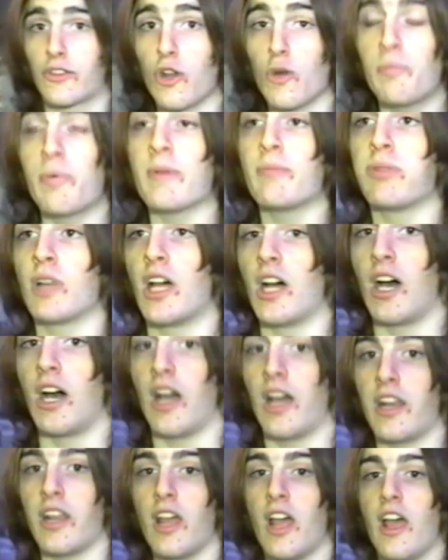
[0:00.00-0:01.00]
stupid
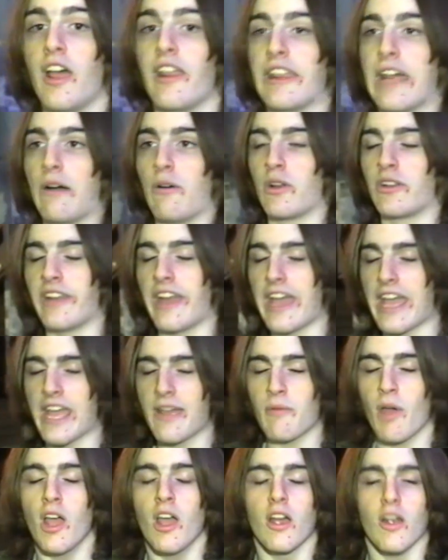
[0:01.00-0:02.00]
blonde that would
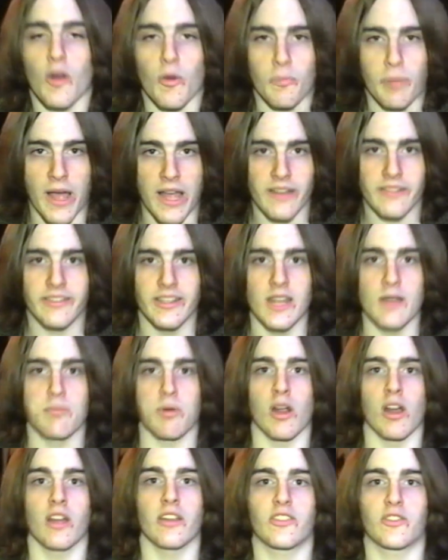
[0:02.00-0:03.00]
name her pet
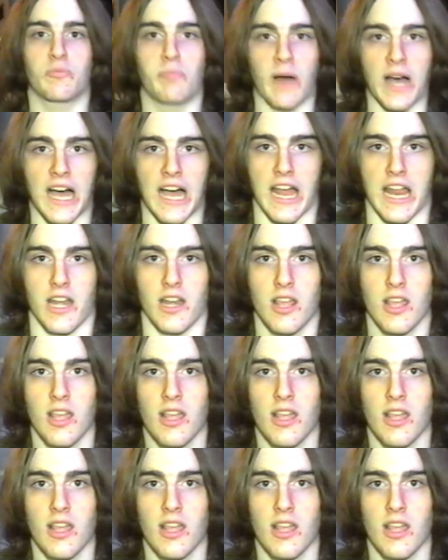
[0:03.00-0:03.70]
zebra Spot.